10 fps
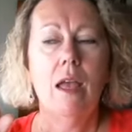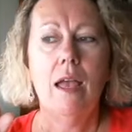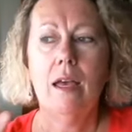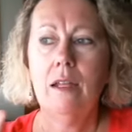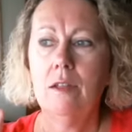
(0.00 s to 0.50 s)

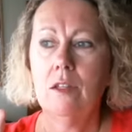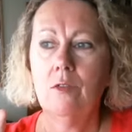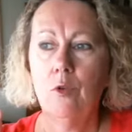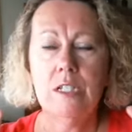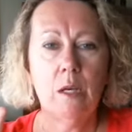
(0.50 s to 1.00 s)
And the
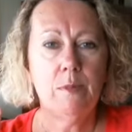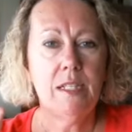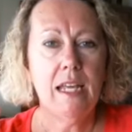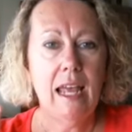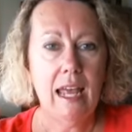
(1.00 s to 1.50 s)
voice kept
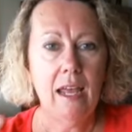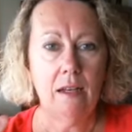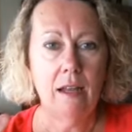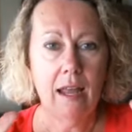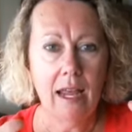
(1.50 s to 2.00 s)
saying,
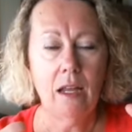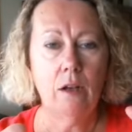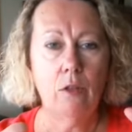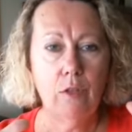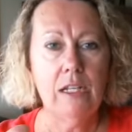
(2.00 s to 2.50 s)

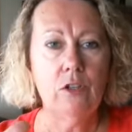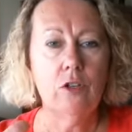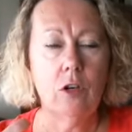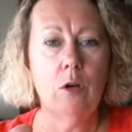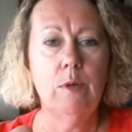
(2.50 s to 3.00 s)
Anne, things are
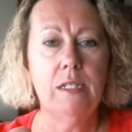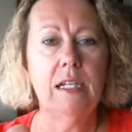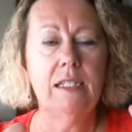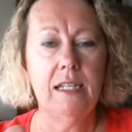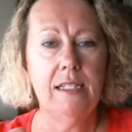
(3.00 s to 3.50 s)
not always
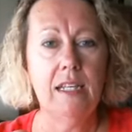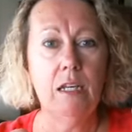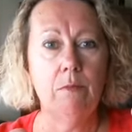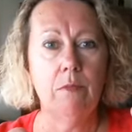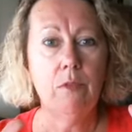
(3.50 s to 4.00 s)
as they
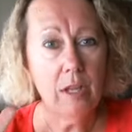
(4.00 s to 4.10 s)
seem.